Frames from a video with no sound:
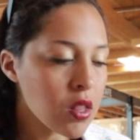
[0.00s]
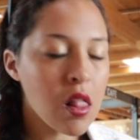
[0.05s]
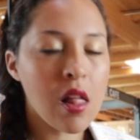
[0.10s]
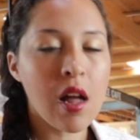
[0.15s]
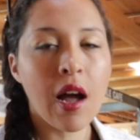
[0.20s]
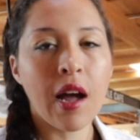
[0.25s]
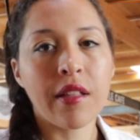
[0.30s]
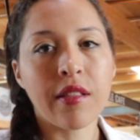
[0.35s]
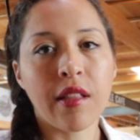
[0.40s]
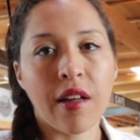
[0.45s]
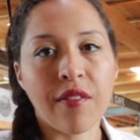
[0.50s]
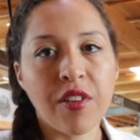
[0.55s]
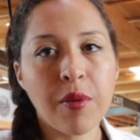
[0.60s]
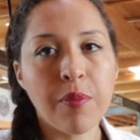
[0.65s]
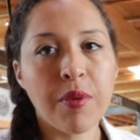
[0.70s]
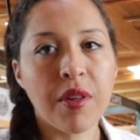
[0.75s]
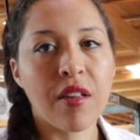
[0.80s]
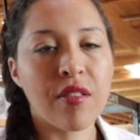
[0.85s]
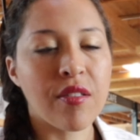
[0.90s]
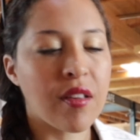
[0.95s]
I love it
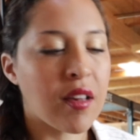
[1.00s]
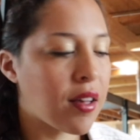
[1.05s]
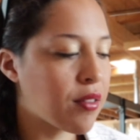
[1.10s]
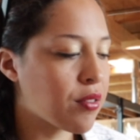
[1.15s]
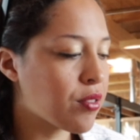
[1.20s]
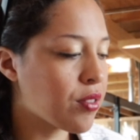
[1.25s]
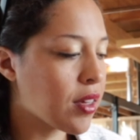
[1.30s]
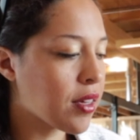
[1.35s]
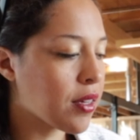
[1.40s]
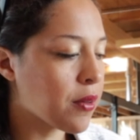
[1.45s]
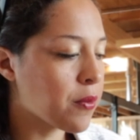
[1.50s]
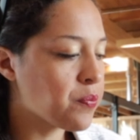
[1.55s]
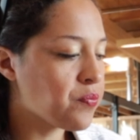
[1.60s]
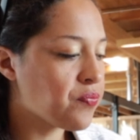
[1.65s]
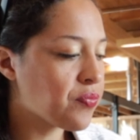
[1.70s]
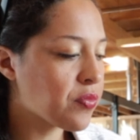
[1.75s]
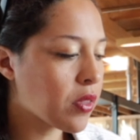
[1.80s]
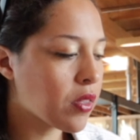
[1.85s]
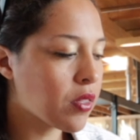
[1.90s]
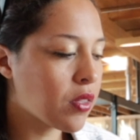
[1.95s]
because it has like
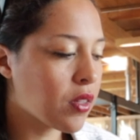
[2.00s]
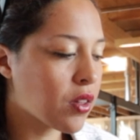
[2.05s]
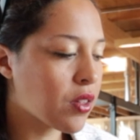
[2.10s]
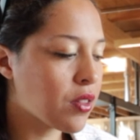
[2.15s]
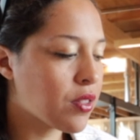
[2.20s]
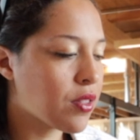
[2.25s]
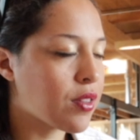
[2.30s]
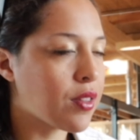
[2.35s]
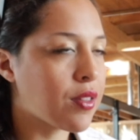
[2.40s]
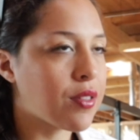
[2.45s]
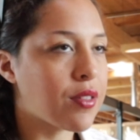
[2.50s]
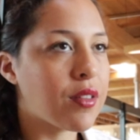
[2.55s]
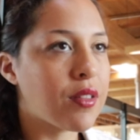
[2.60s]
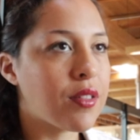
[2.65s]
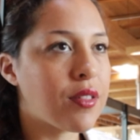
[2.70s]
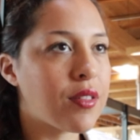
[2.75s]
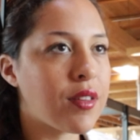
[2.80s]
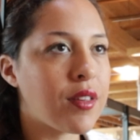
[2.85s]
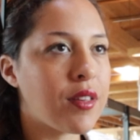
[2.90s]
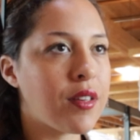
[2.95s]
the
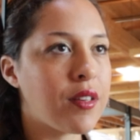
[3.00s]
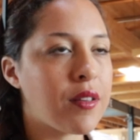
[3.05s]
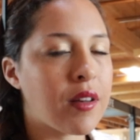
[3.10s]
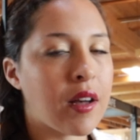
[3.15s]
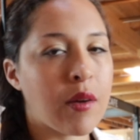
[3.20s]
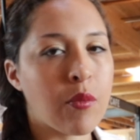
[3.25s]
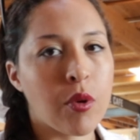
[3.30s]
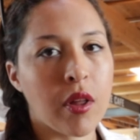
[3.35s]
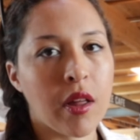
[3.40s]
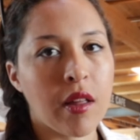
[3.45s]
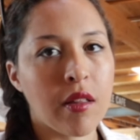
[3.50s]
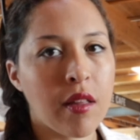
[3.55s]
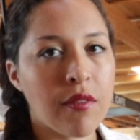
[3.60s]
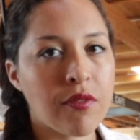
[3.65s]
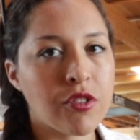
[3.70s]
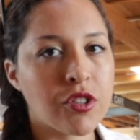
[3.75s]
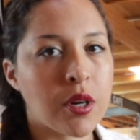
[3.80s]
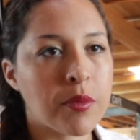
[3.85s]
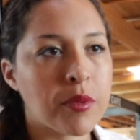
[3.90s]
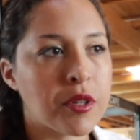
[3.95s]
consistency. Well, I love
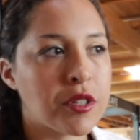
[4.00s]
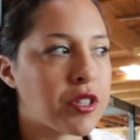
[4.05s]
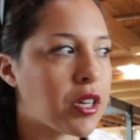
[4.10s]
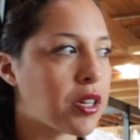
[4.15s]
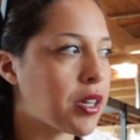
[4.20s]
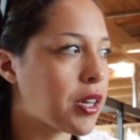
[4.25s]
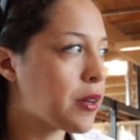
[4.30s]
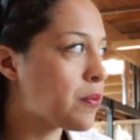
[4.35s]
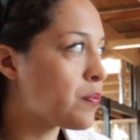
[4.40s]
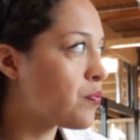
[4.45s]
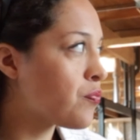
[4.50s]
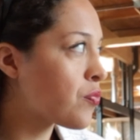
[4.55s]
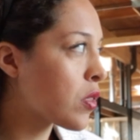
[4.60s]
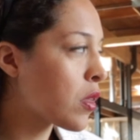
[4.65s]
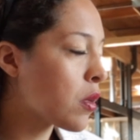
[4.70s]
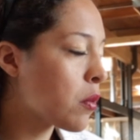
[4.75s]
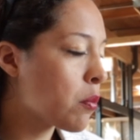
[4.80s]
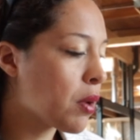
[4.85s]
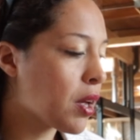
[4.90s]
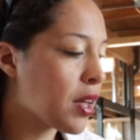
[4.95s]
strawberry jelly,
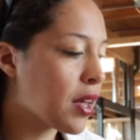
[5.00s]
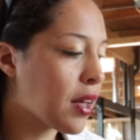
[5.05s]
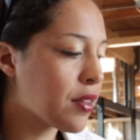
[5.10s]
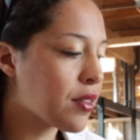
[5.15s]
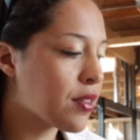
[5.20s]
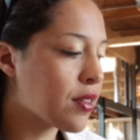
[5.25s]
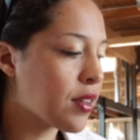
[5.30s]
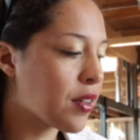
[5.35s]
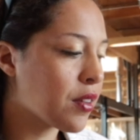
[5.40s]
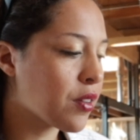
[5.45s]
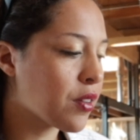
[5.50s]
but it has the